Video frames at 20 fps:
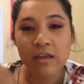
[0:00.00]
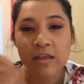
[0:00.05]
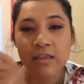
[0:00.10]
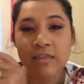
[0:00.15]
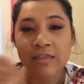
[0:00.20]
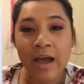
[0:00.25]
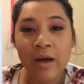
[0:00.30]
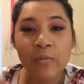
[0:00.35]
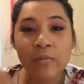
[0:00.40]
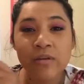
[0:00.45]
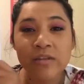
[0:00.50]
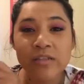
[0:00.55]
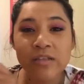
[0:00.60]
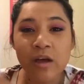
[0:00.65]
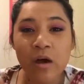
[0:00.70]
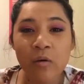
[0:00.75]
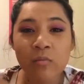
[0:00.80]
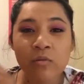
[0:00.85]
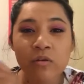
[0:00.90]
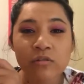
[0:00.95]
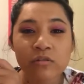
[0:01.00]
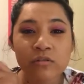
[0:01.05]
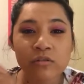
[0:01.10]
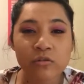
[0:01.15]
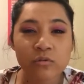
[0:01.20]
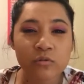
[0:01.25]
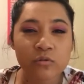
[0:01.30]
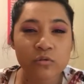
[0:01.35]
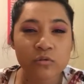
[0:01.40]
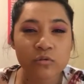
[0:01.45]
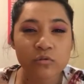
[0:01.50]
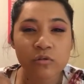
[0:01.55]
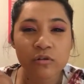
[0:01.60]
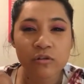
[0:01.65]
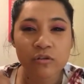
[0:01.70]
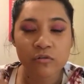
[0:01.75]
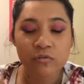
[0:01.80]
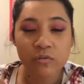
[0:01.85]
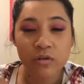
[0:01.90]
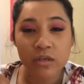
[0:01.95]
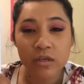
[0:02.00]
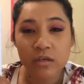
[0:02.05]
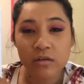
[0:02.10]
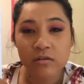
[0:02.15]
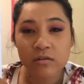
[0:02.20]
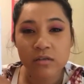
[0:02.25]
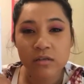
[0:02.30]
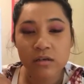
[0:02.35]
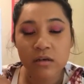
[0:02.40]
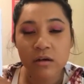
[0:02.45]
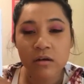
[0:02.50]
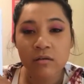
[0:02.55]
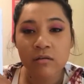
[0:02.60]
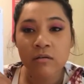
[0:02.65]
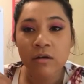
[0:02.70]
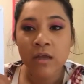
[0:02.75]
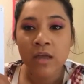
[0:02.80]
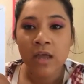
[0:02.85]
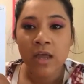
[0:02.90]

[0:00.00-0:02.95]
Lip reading: That was almost 2 or 3 years ago,